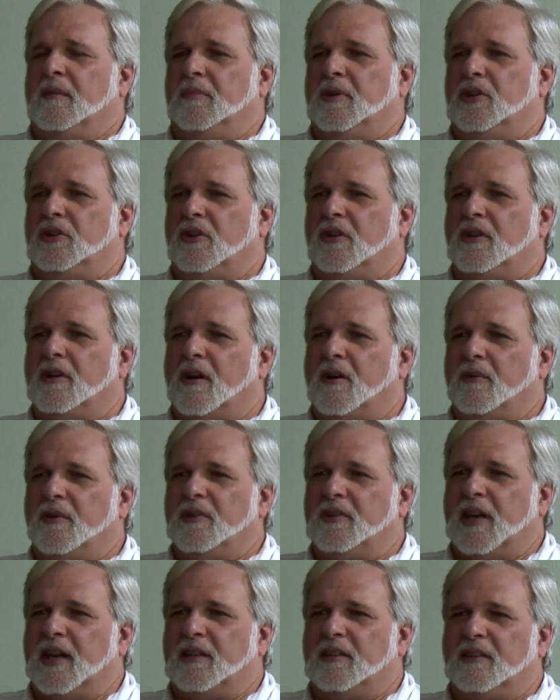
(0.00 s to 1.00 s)
Be sure to
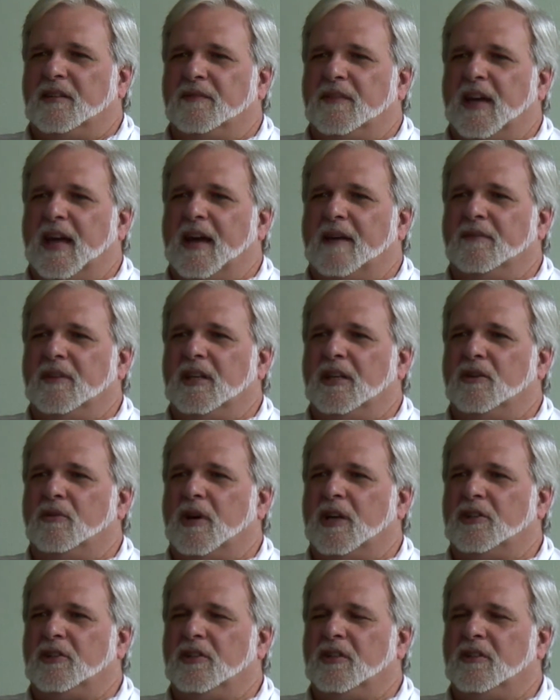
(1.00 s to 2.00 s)
always ask if they have any
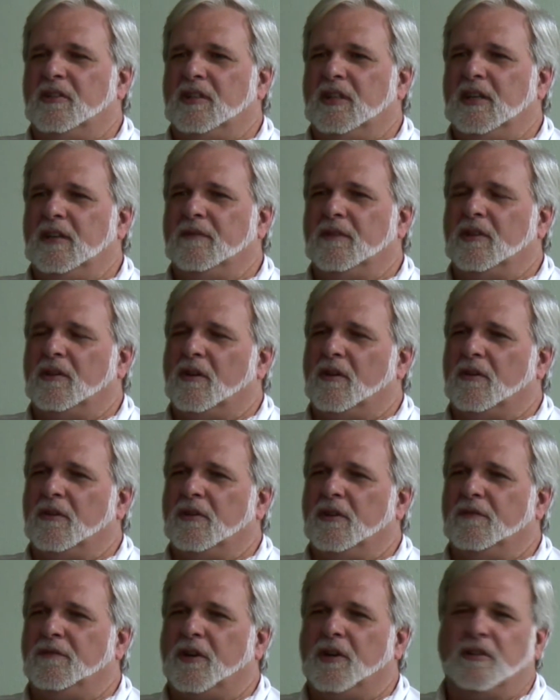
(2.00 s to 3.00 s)
questions, even though
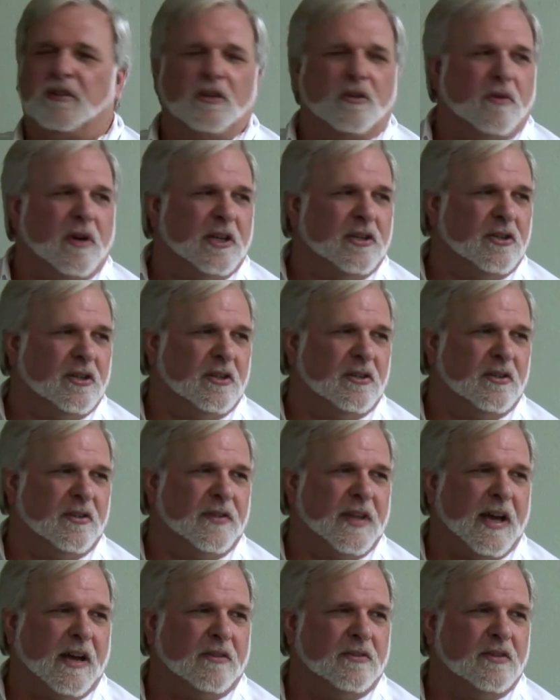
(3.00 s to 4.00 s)
you've heard the questions
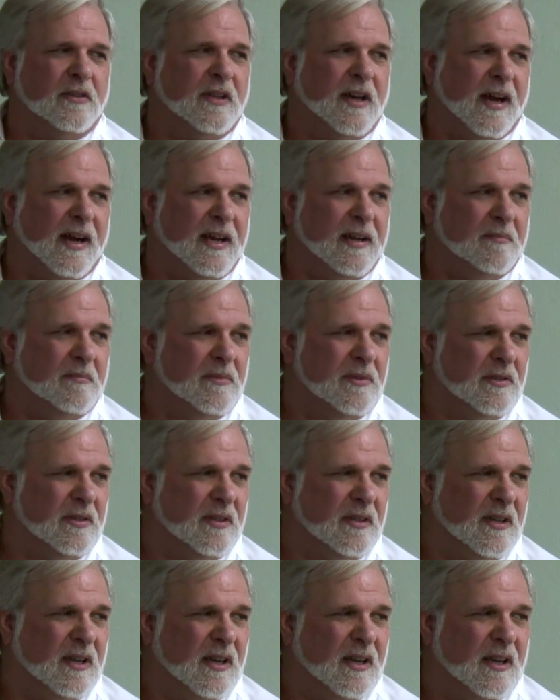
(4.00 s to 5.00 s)
1,000 times.